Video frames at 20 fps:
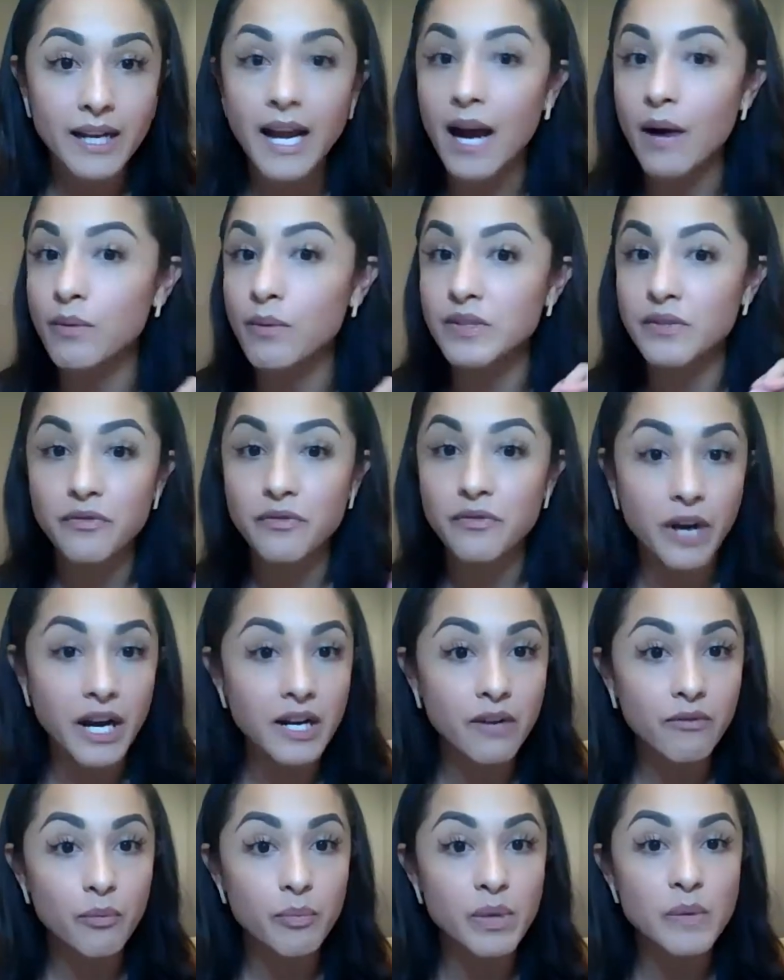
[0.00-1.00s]
I was afraid
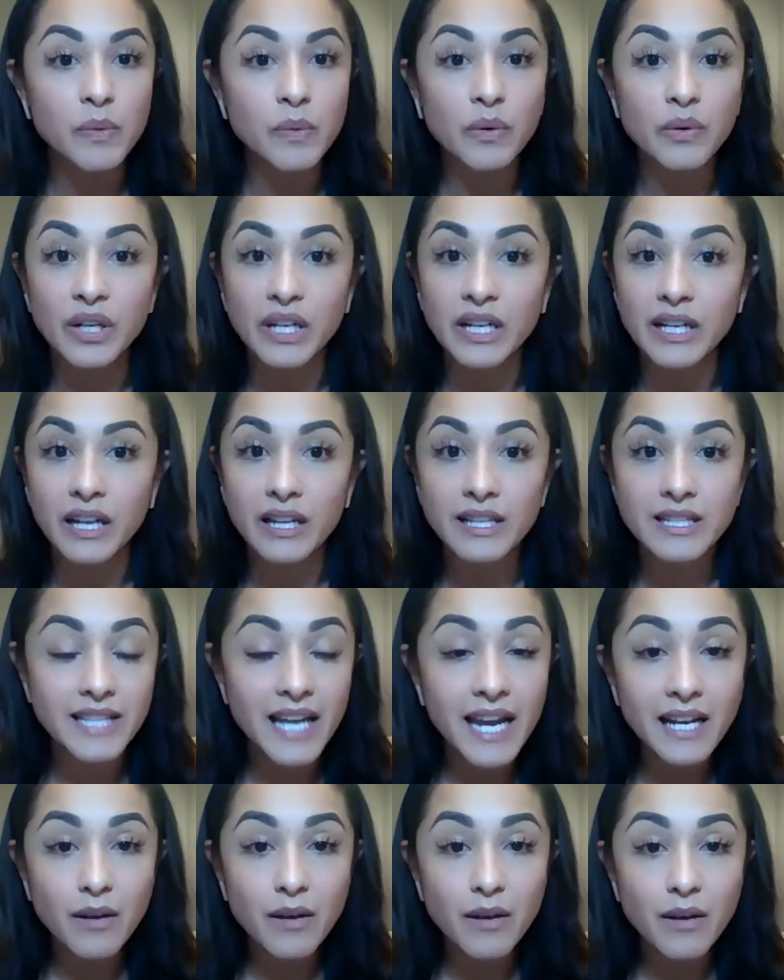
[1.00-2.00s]
of what people were going to
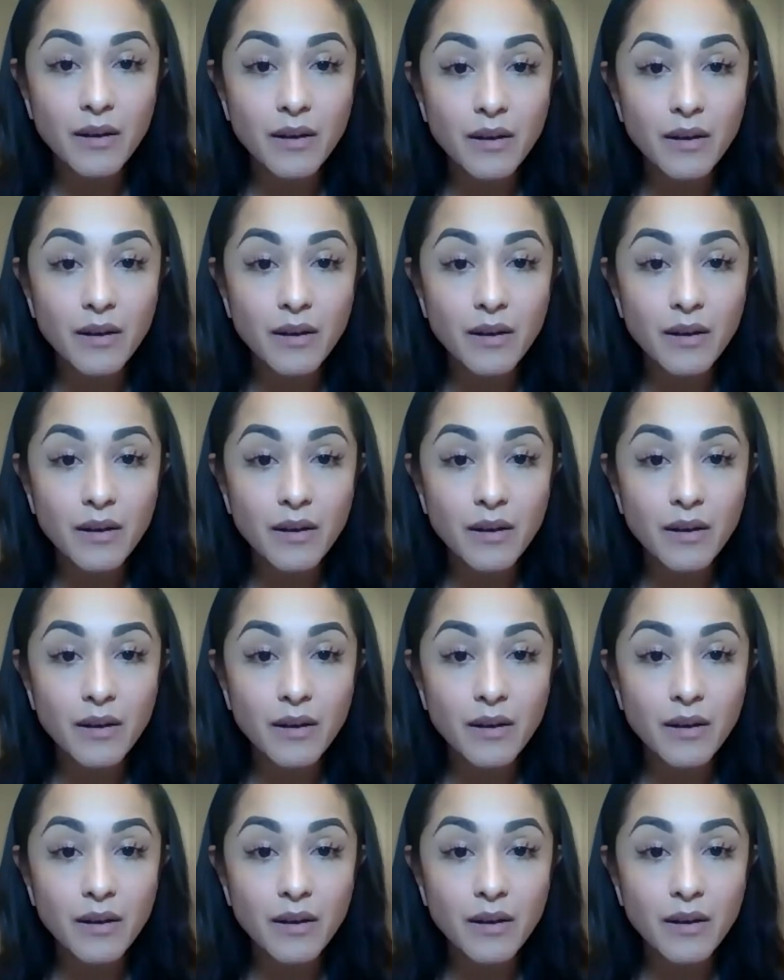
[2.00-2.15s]
say to me.